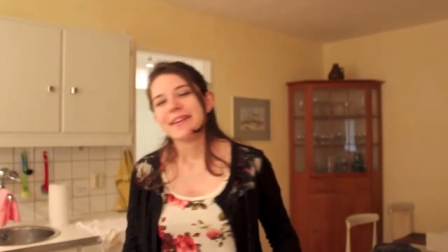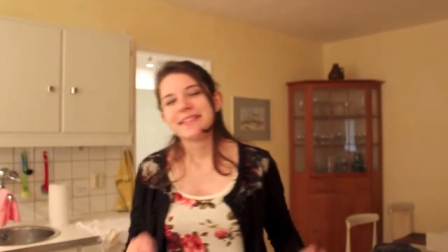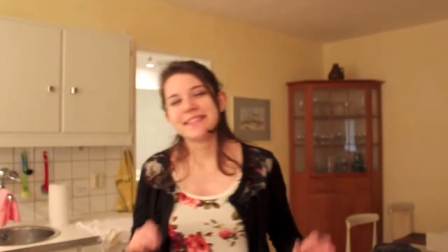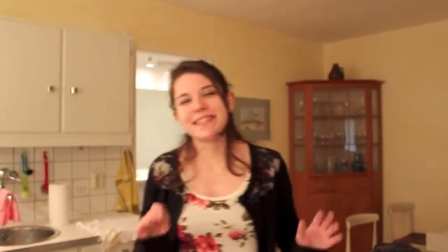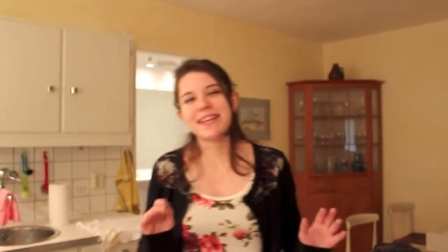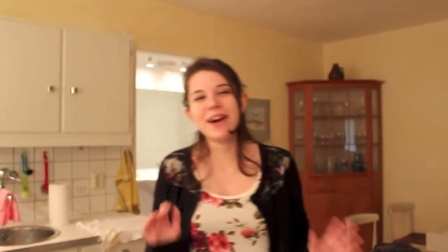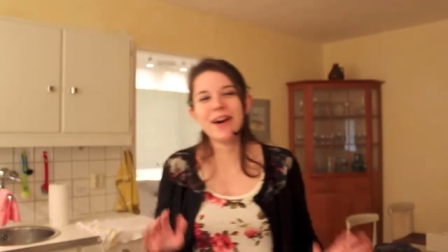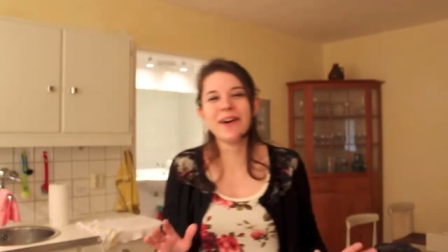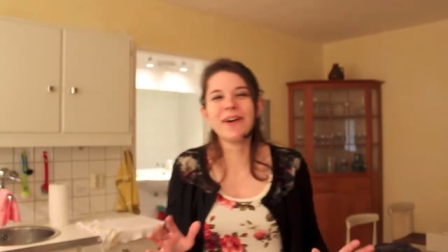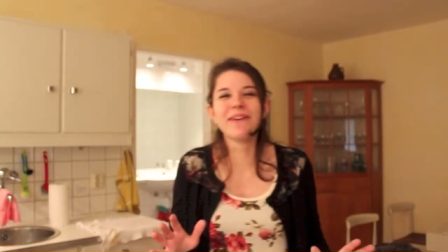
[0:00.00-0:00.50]

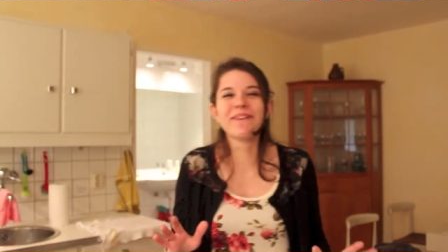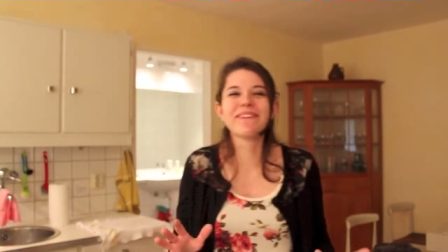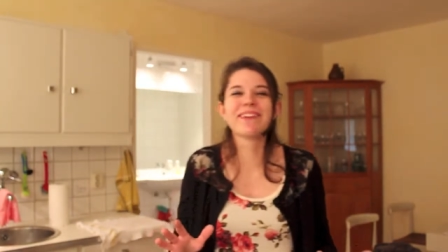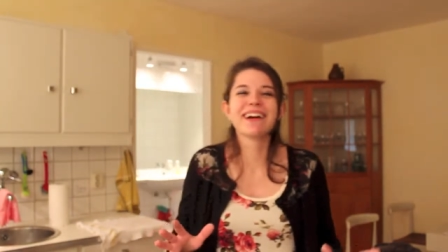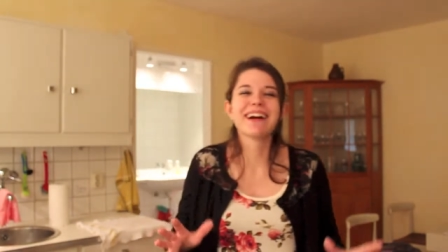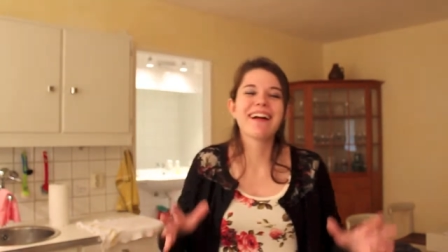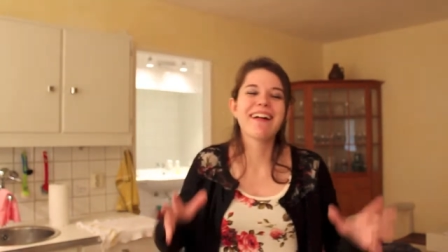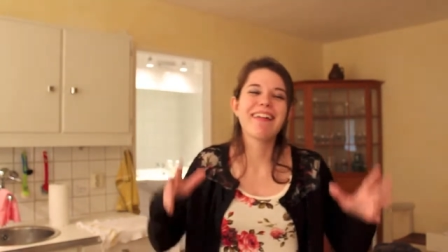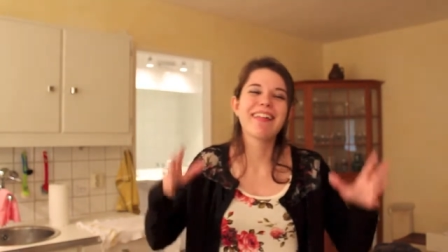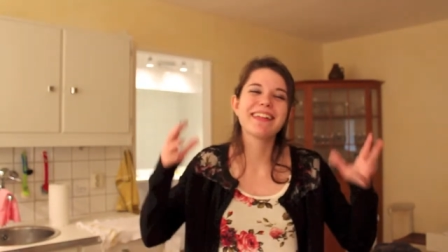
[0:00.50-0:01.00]

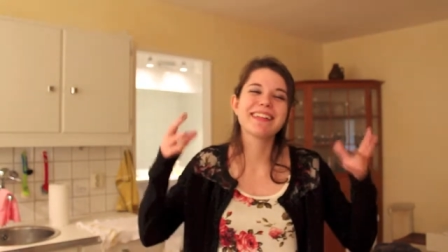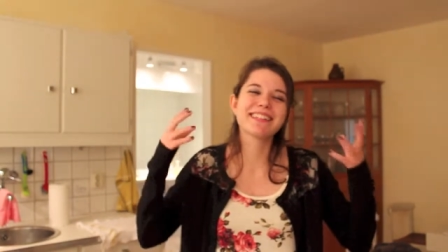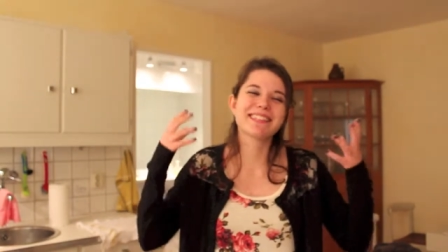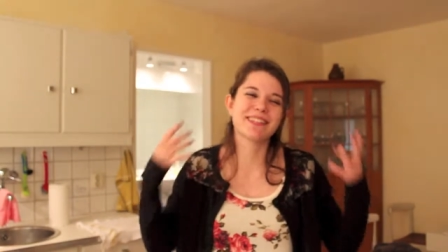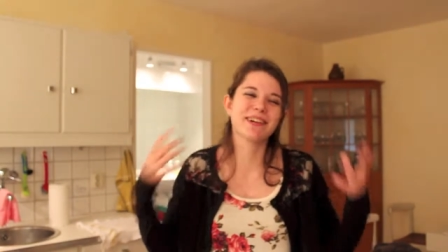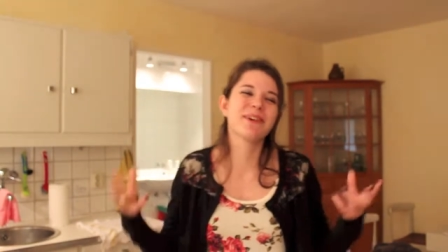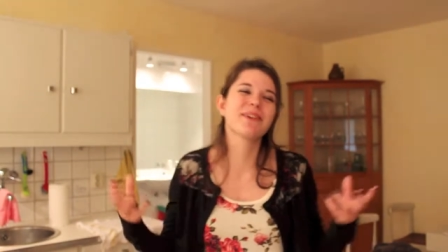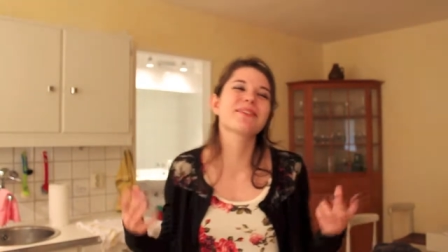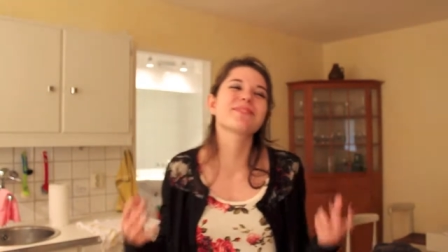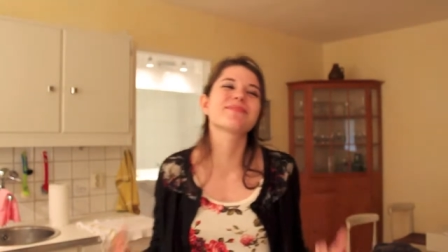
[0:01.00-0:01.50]
So,
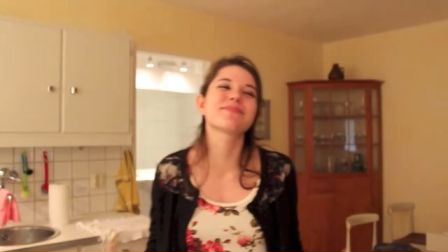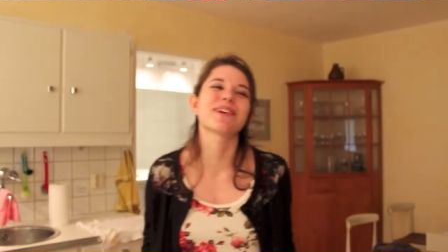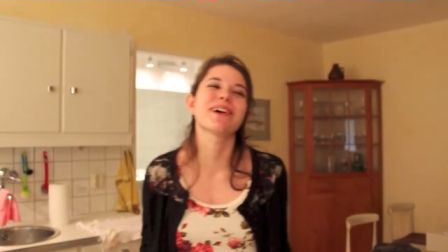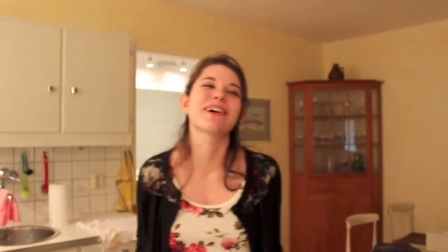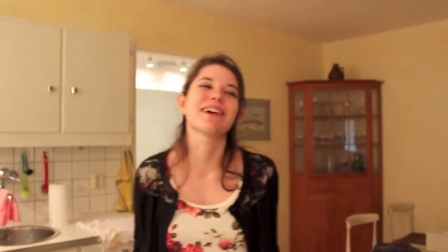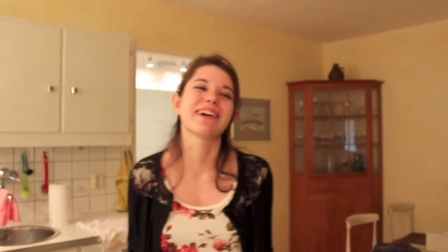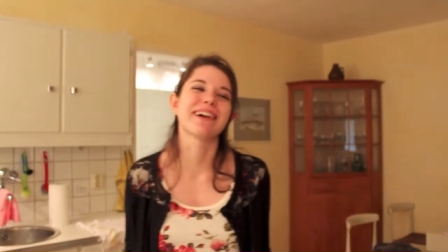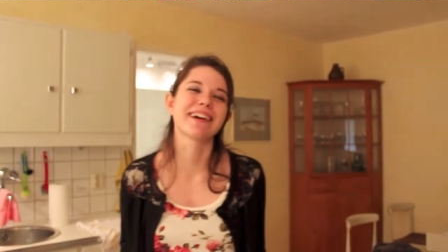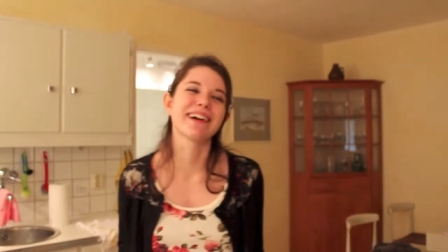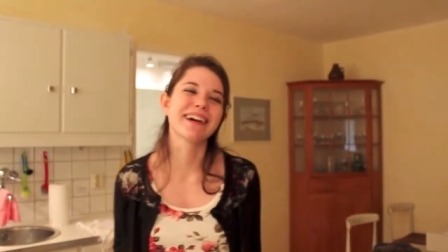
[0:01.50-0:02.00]
so
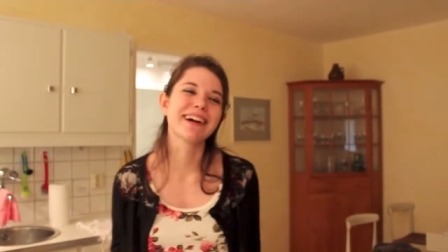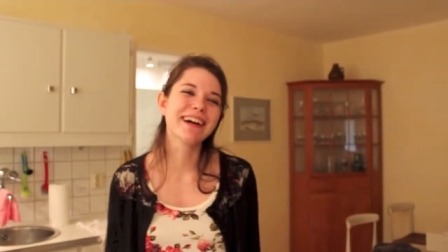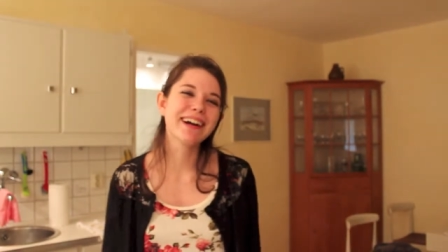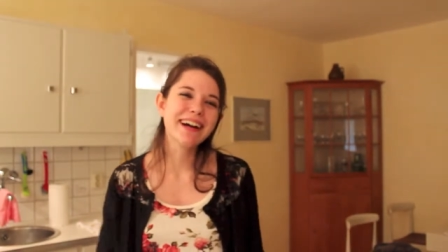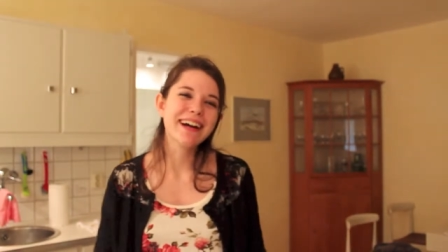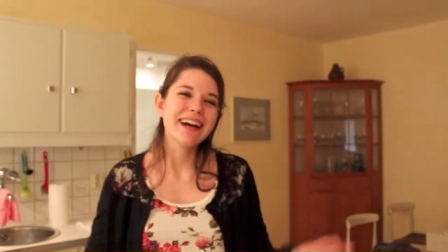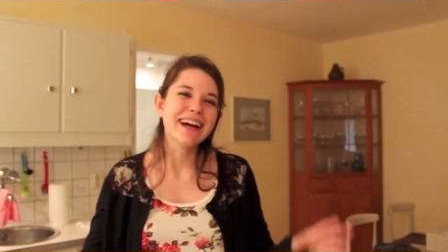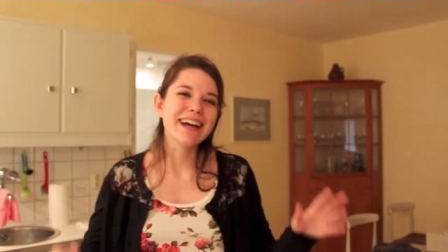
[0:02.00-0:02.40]
far,